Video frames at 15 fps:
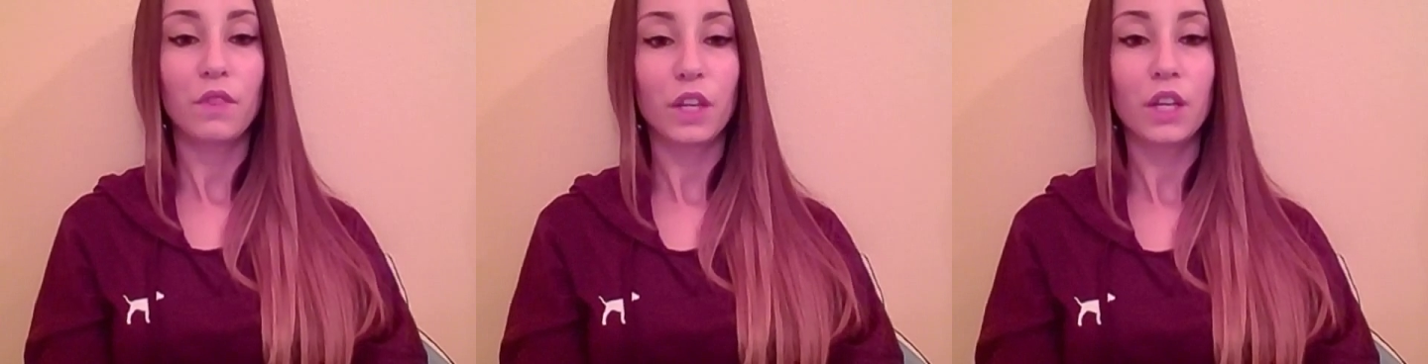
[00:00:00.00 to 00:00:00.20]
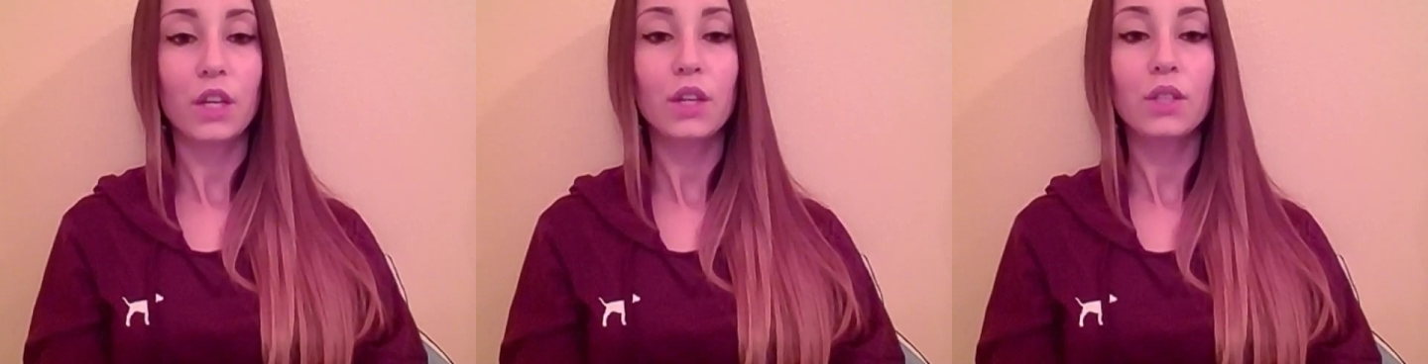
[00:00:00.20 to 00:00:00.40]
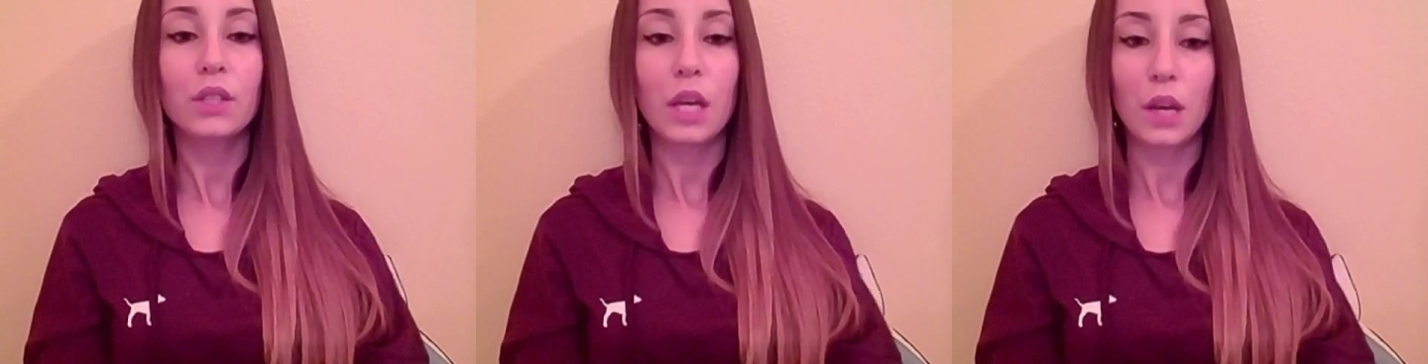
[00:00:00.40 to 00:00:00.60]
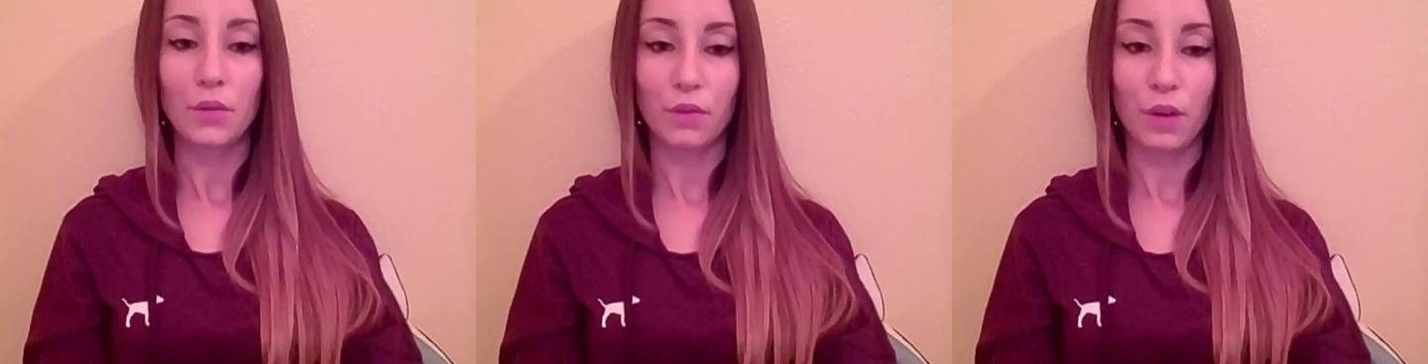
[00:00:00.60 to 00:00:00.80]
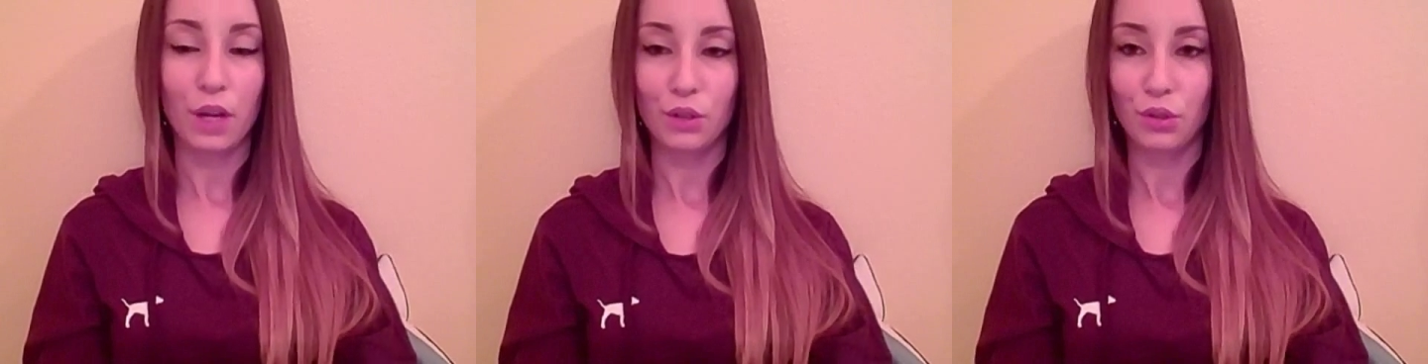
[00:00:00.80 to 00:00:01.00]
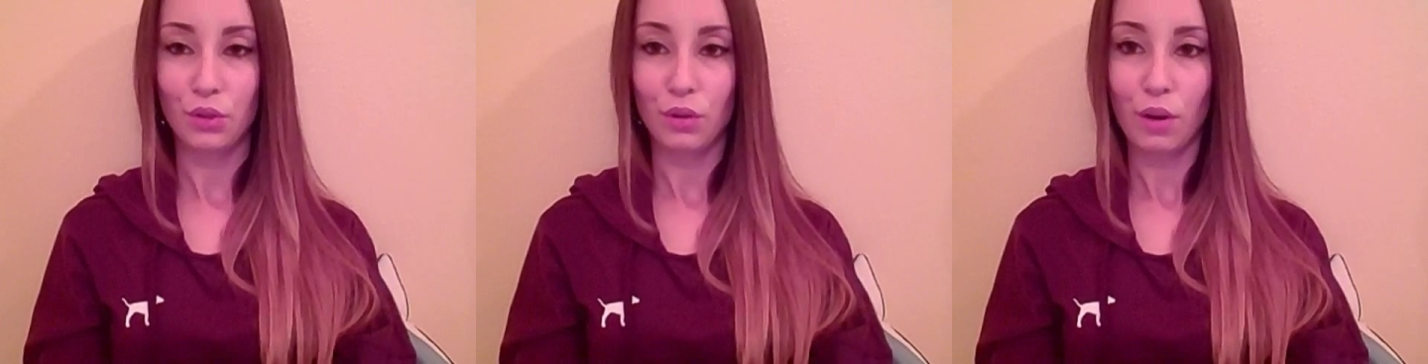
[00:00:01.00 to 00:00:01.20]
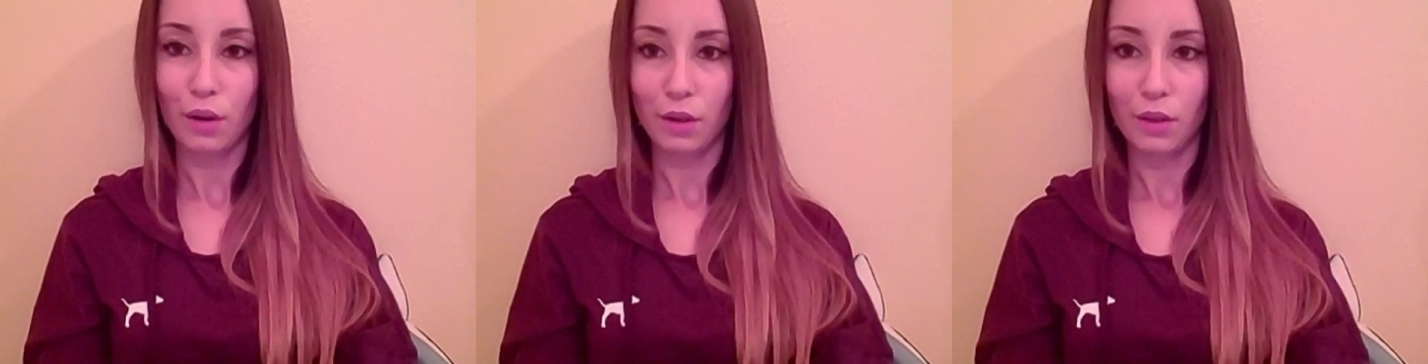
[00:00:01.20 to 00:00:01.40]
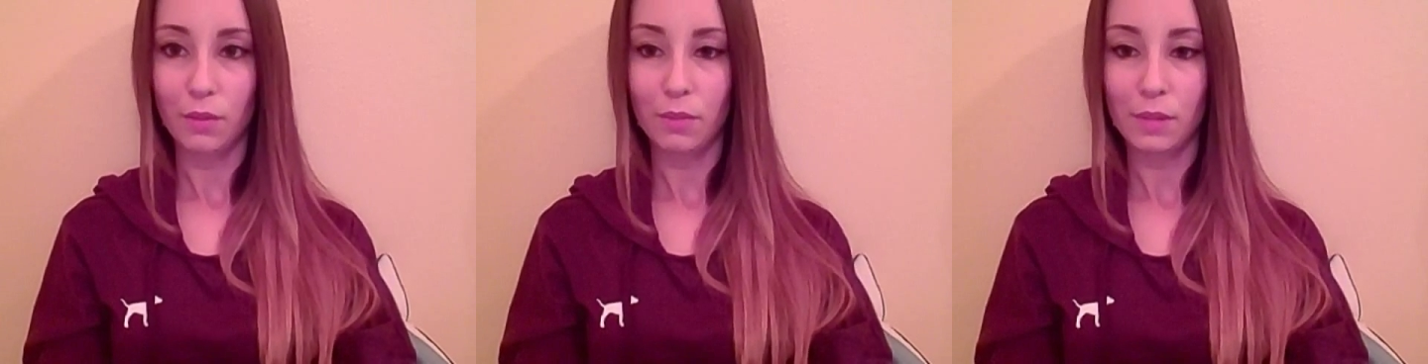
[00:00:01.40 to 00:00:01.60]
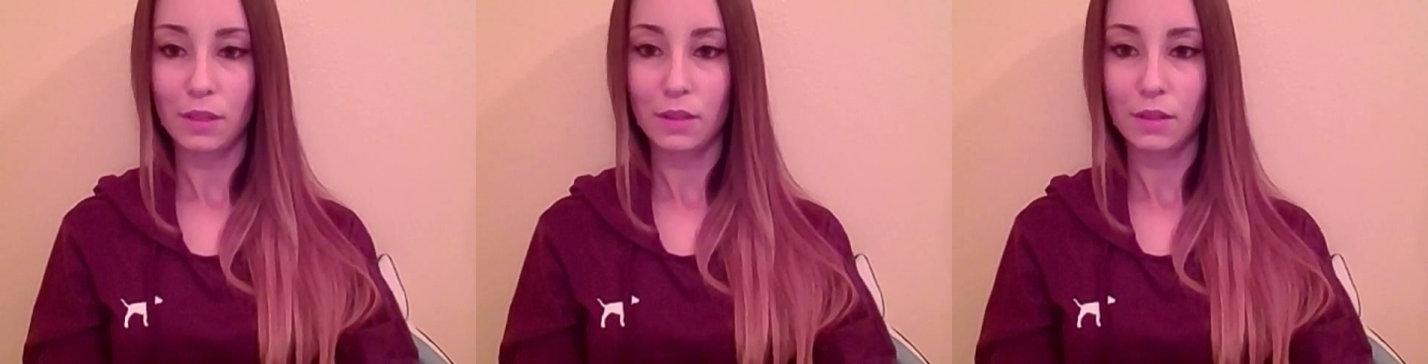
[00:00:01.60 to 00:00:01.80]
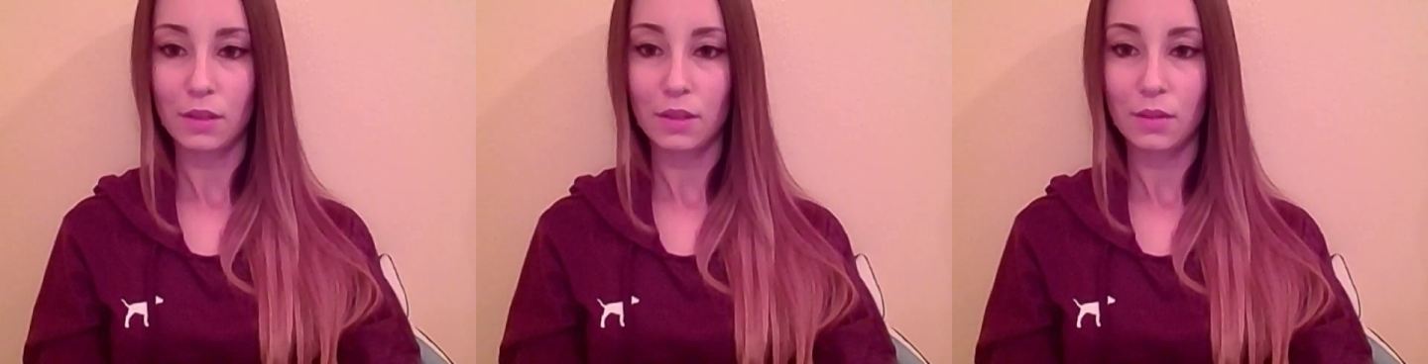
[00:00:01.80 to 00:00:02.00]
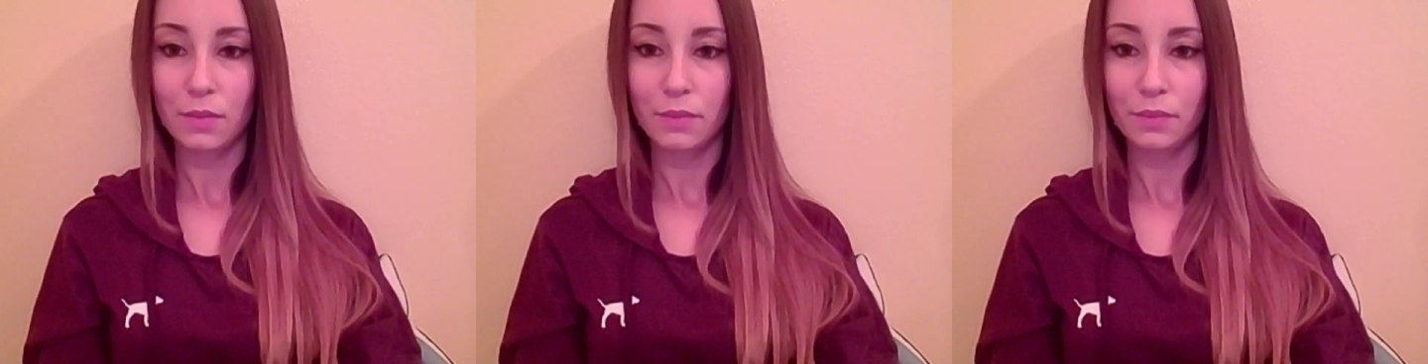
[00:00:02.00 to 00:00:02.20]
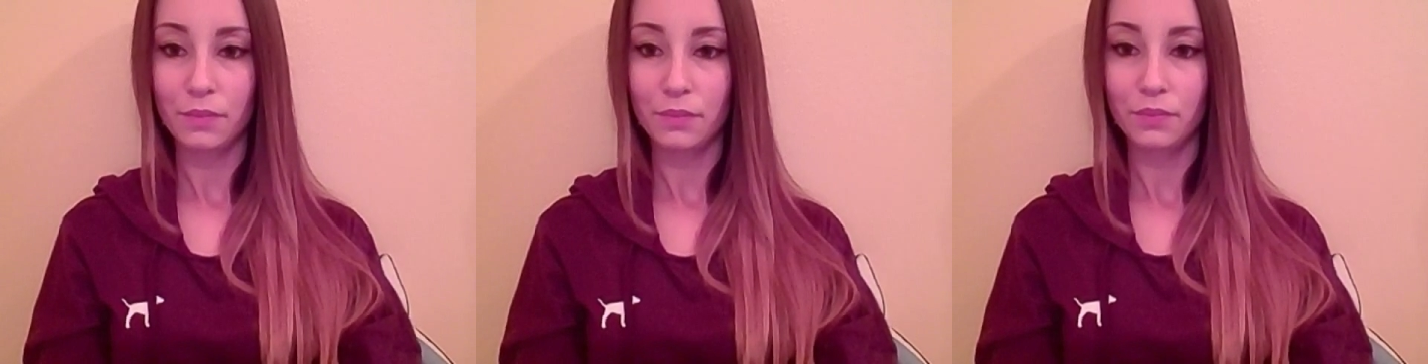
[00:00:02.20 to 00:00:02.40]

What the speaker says: figures, and rational arguments.